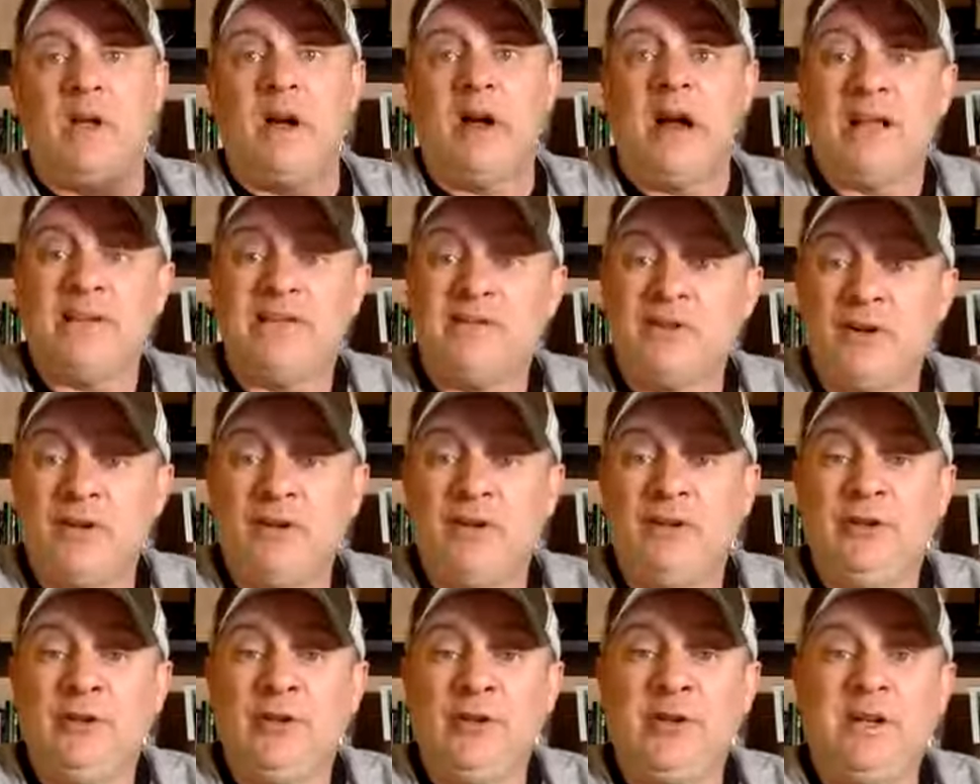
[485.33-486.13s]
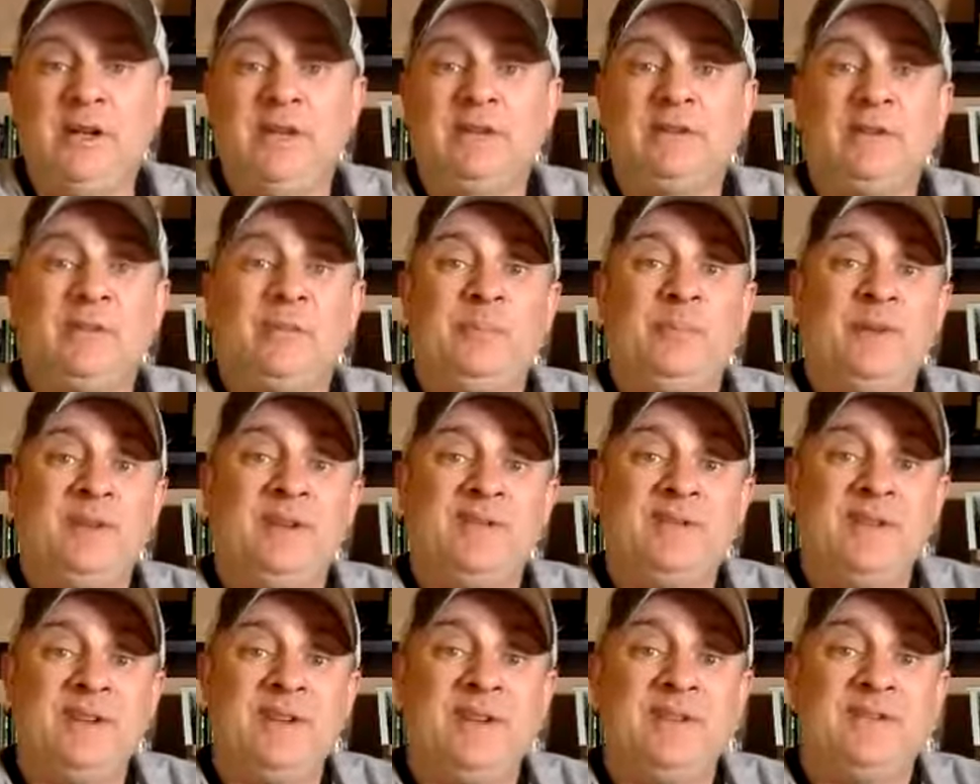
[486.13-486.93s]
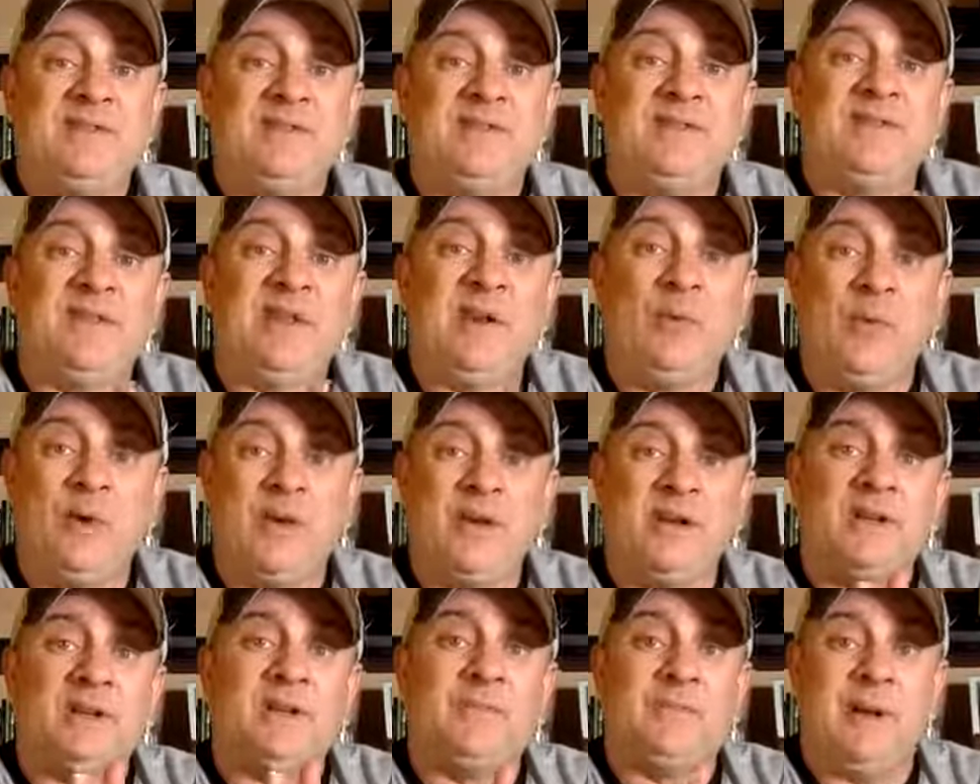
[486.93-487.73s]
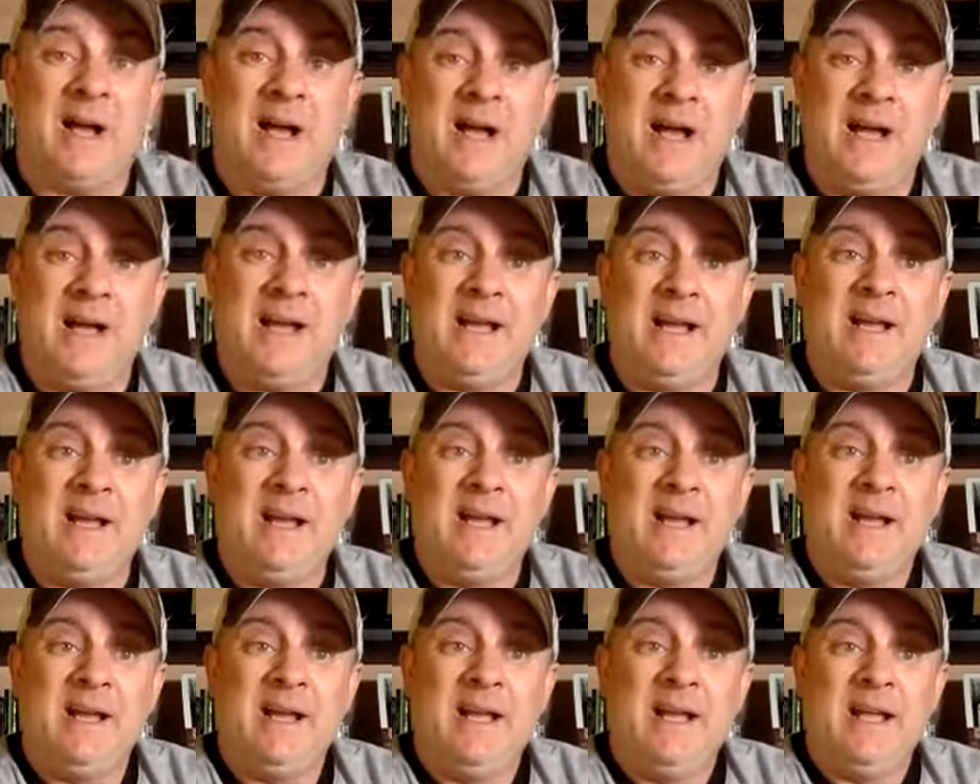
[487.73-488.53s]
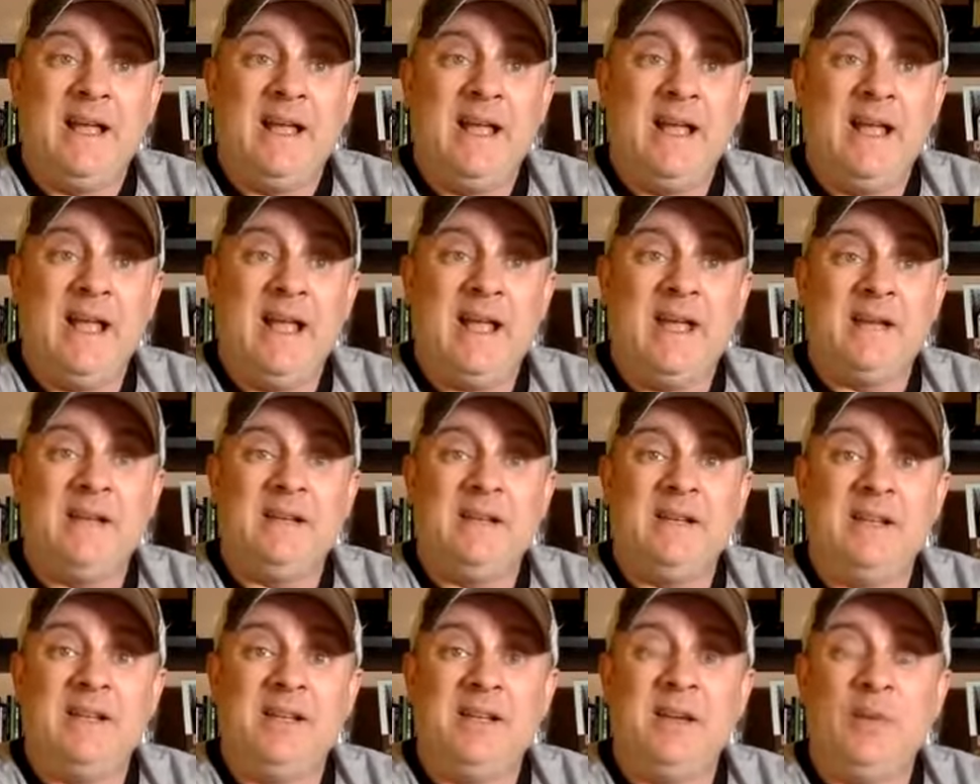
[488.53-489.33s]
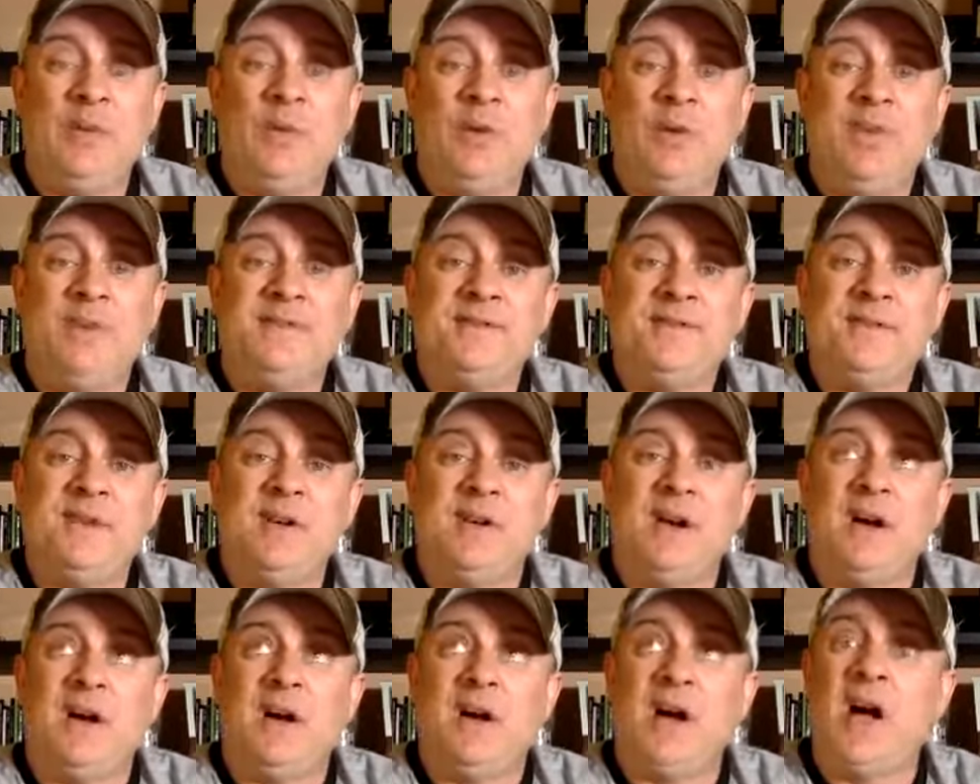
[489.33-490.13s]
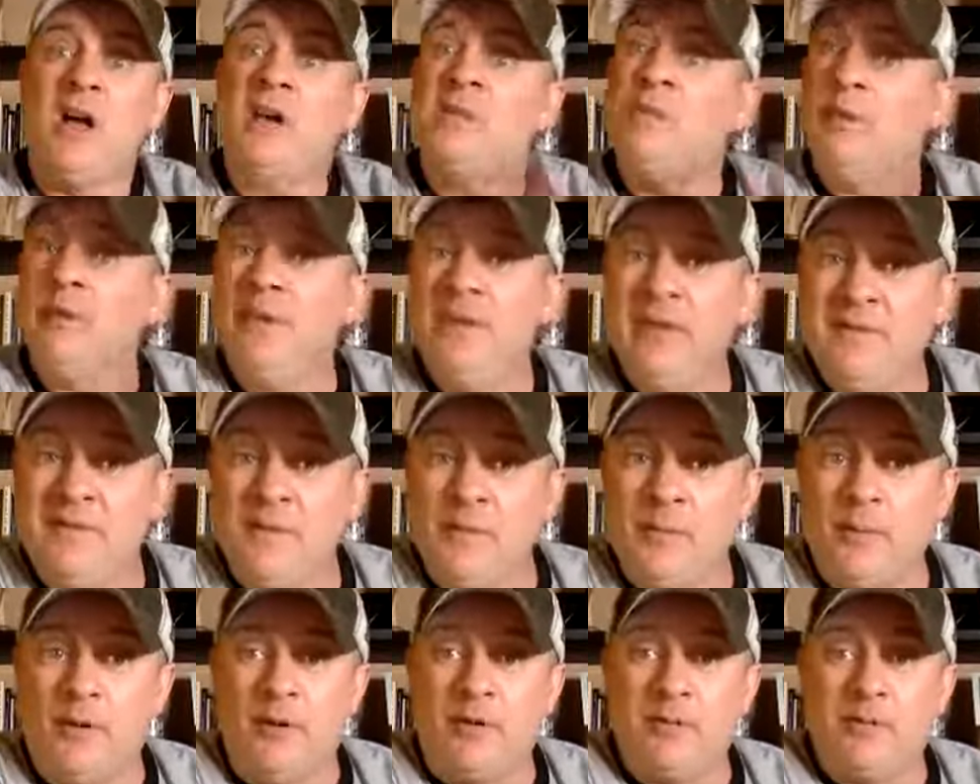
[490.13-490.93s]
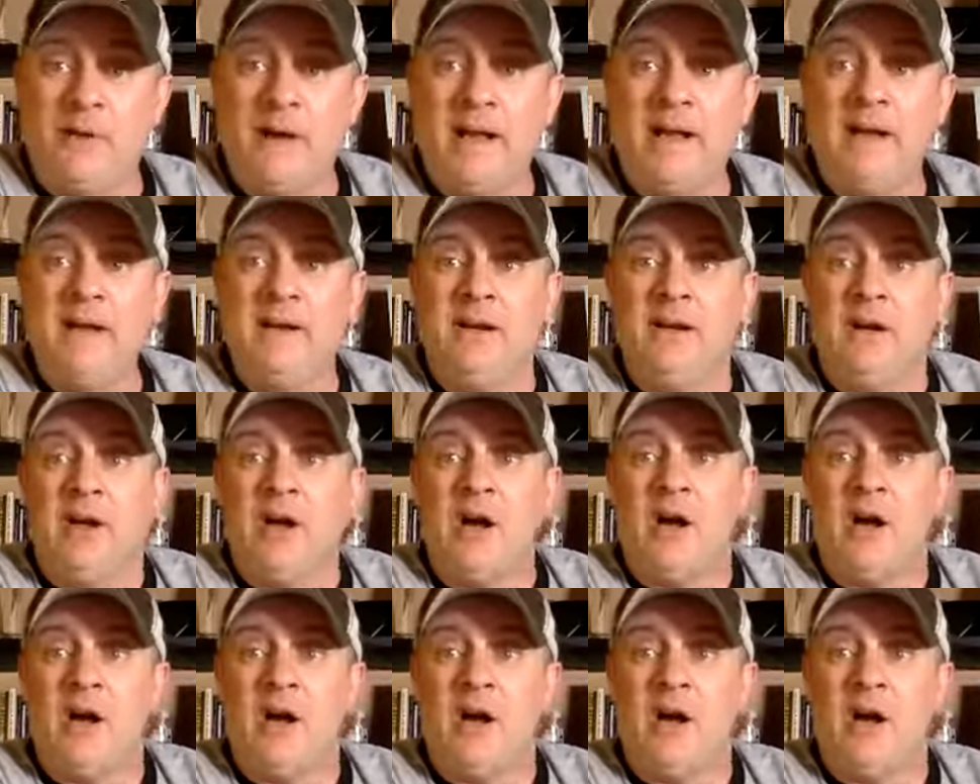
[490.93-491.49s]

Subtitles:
I started looking at the business that they wanted to buy, and it was unbelievable, right?